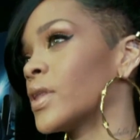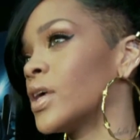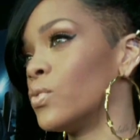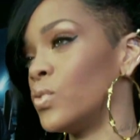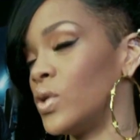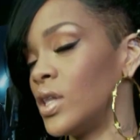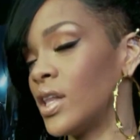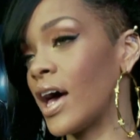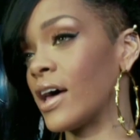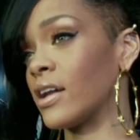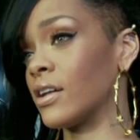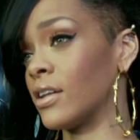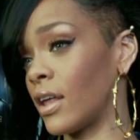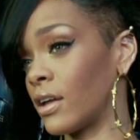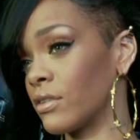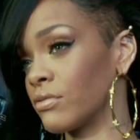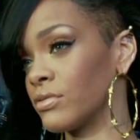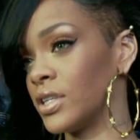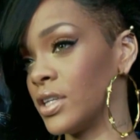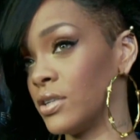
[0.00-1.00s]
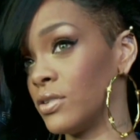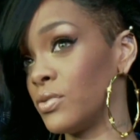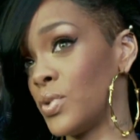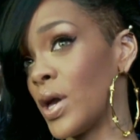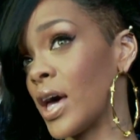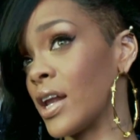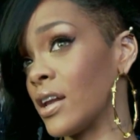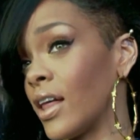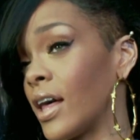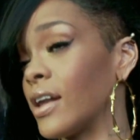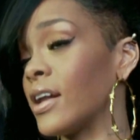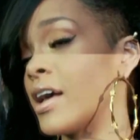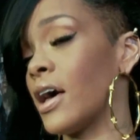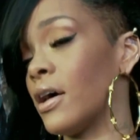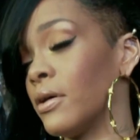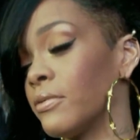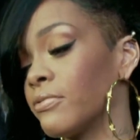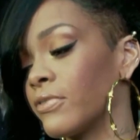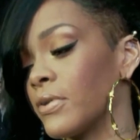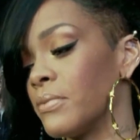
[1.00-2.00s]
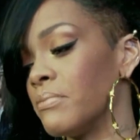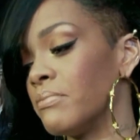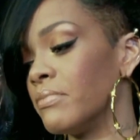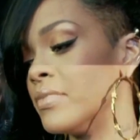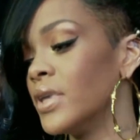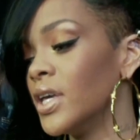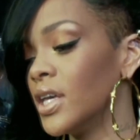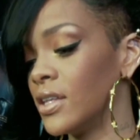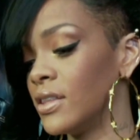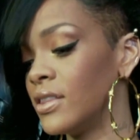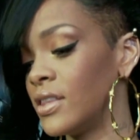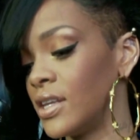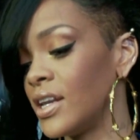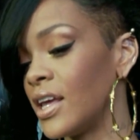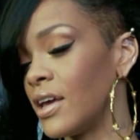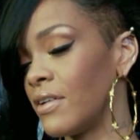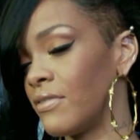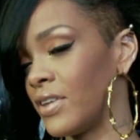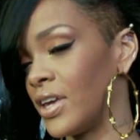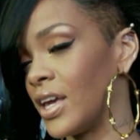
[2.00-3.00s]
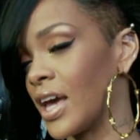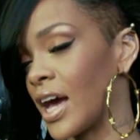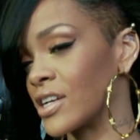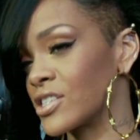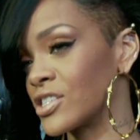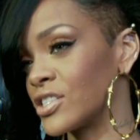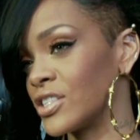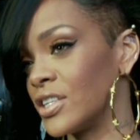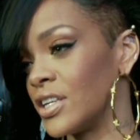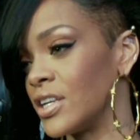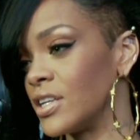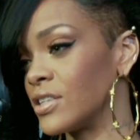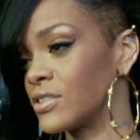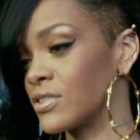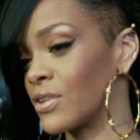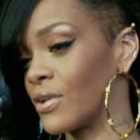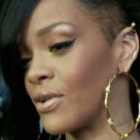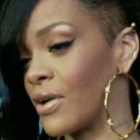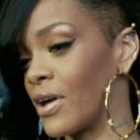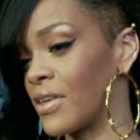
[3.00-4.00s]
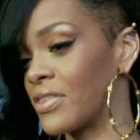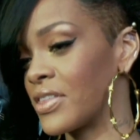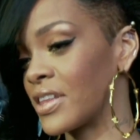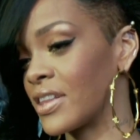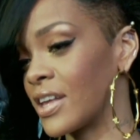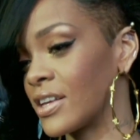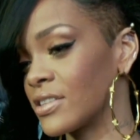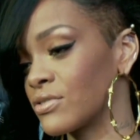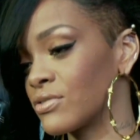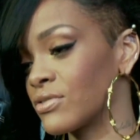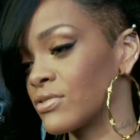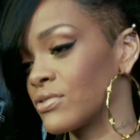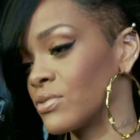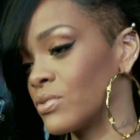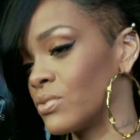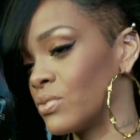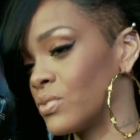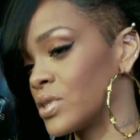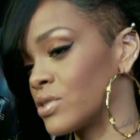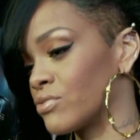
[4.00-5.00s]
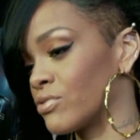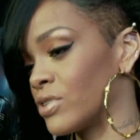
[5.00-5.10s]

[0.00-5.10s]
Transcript: We had a lot of we had a lot of help from the Navy actually. So I think that's what's